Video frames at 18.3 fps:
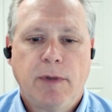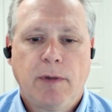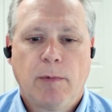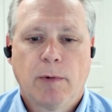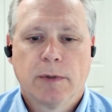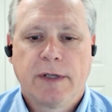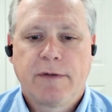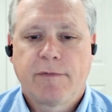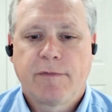
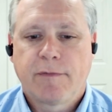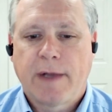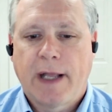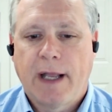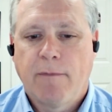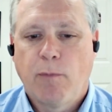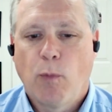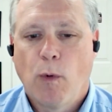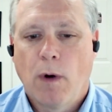really
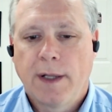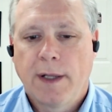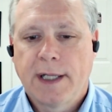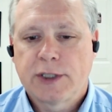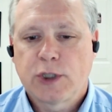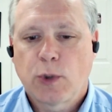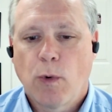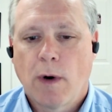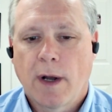have one that's
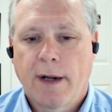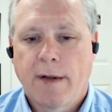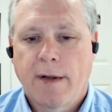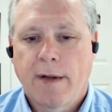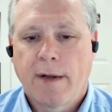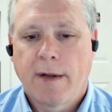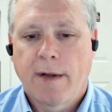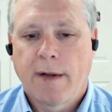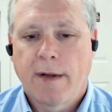
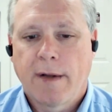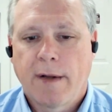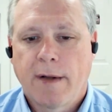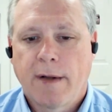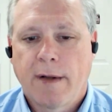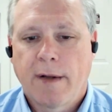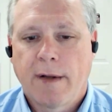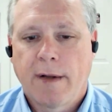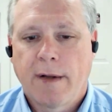quantitative and one that's
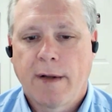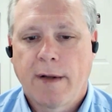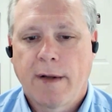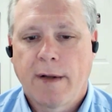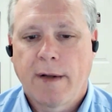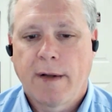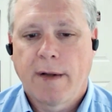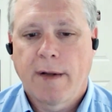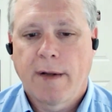
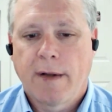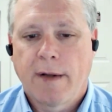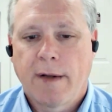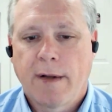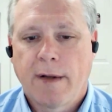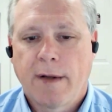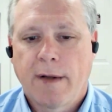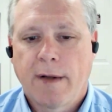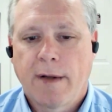qualitative.
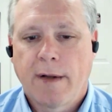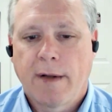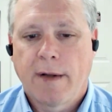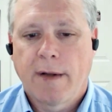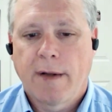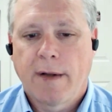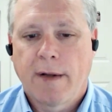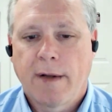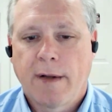
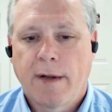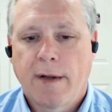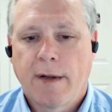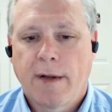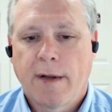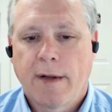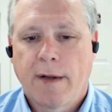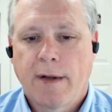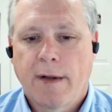And, and
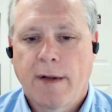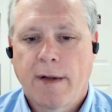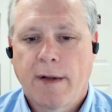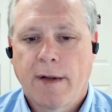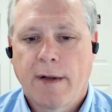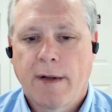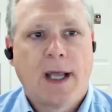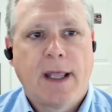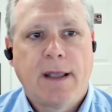both Julie and
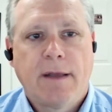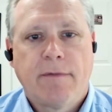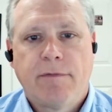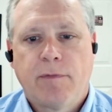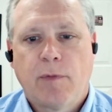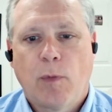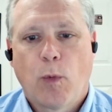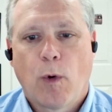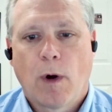I have
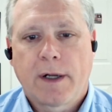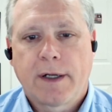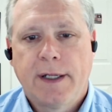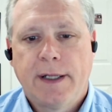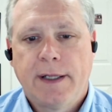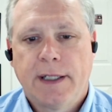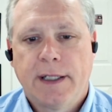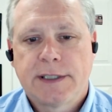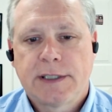worked in
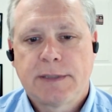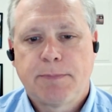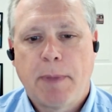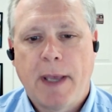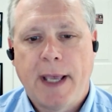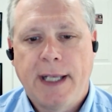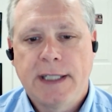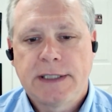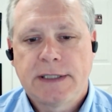this
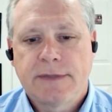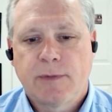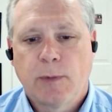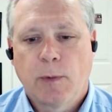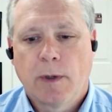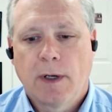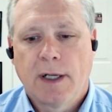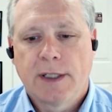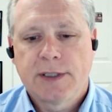space
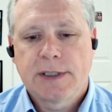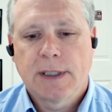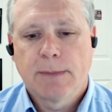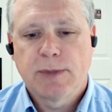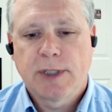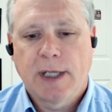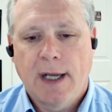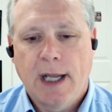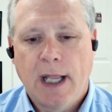for uh, some
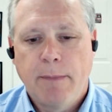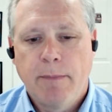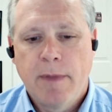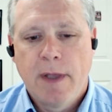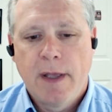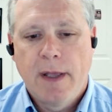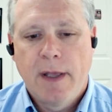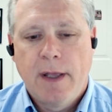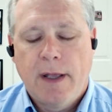time
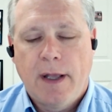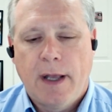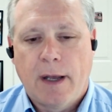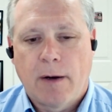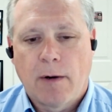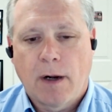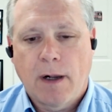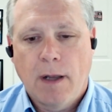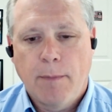at
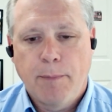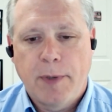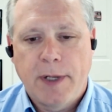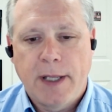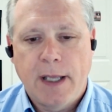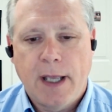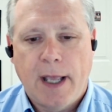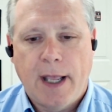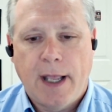our
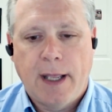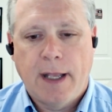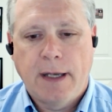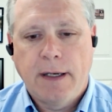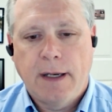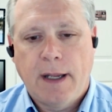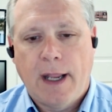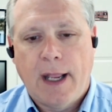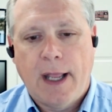company, and,
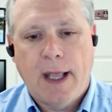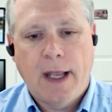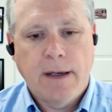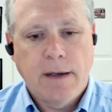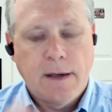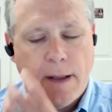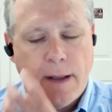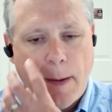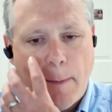
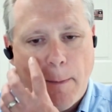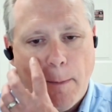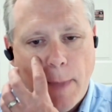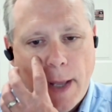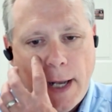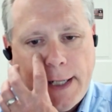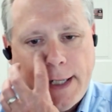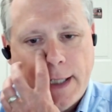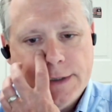and
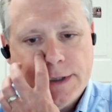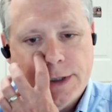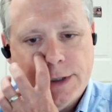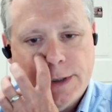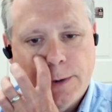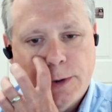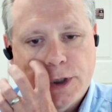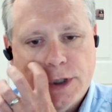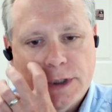many
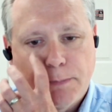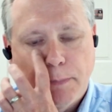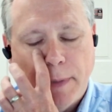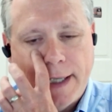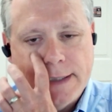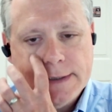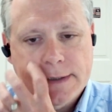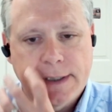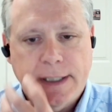institutions
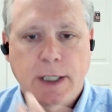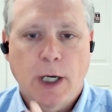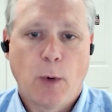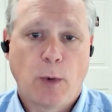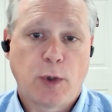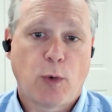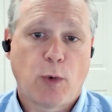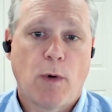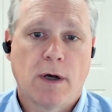basically go
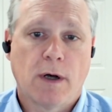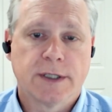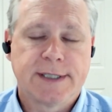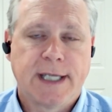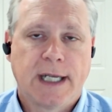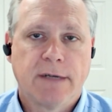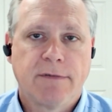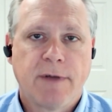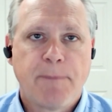with
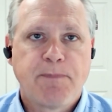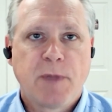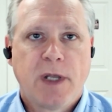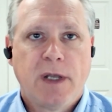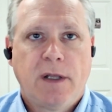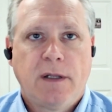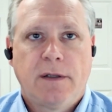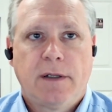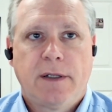qualitative.
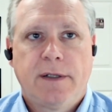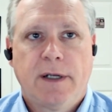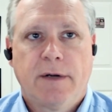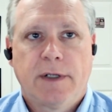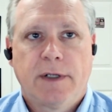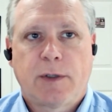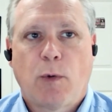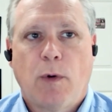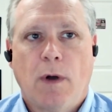The,
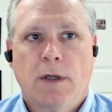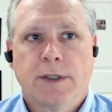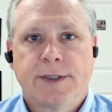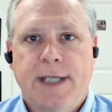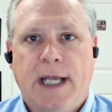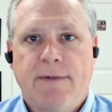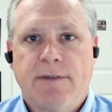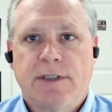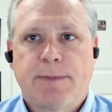the quality
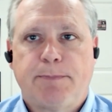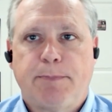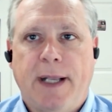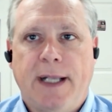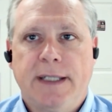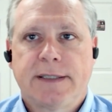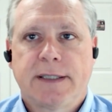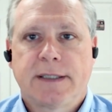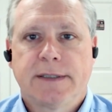is
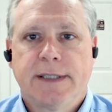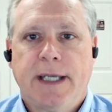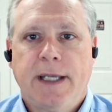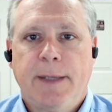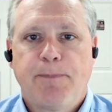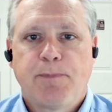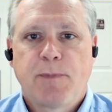basically